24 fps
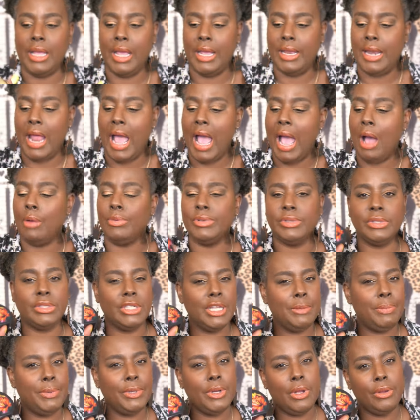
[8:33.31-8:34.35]
And I was
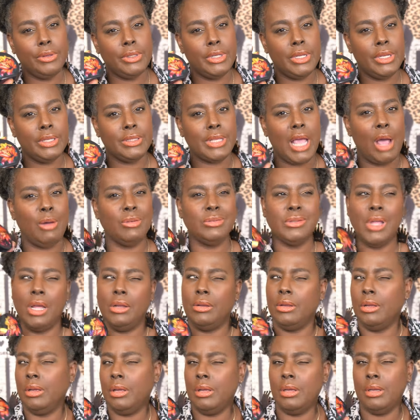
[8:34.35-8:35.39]
sleeping on this. I was like,
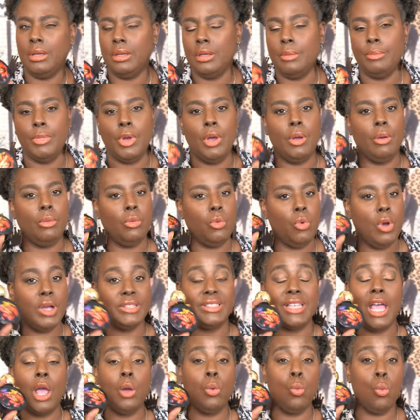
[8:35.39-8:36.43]
um, but
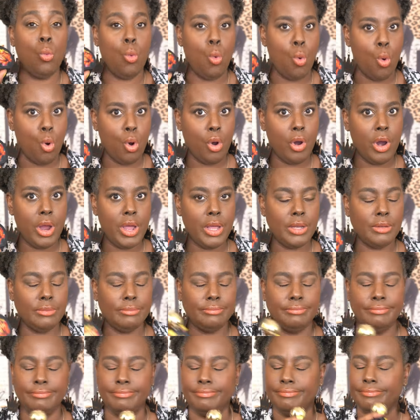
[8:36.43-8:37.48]
once I wore it,
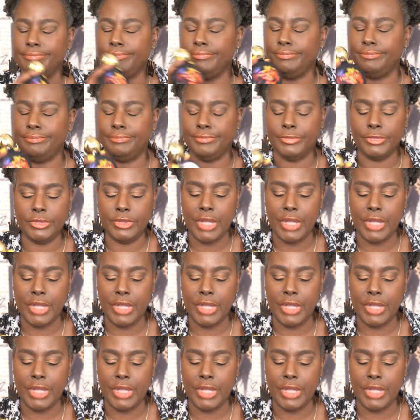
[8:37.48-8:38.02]
mm.